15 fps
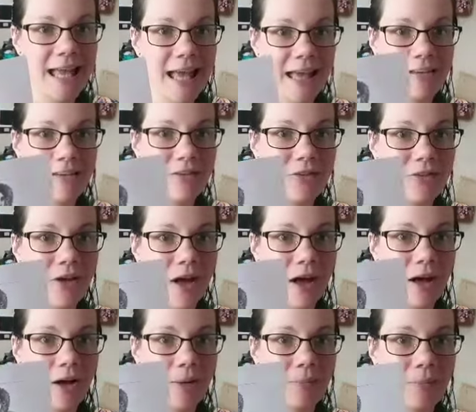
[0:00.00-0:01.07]
And,
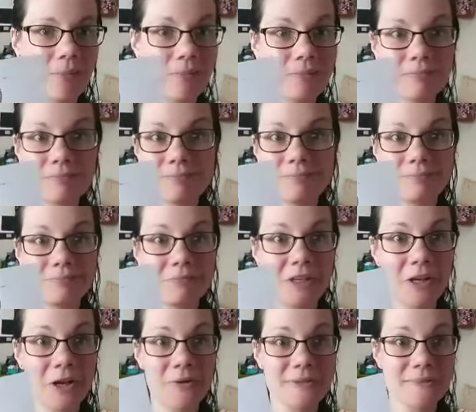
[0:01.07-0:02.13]
um,
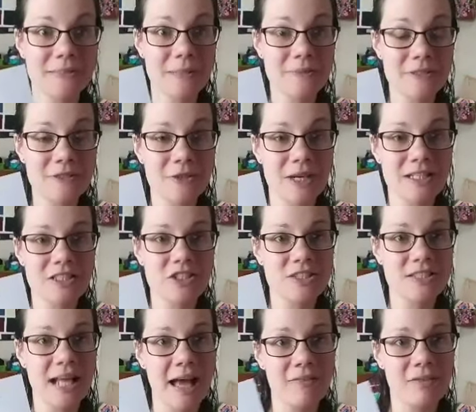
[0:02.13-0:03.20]
you know, sometimes it's great to
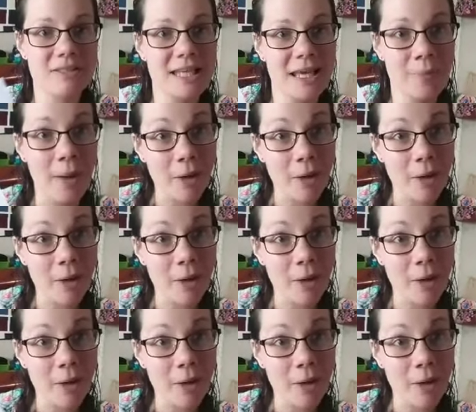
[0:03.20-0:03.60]
just have a tip.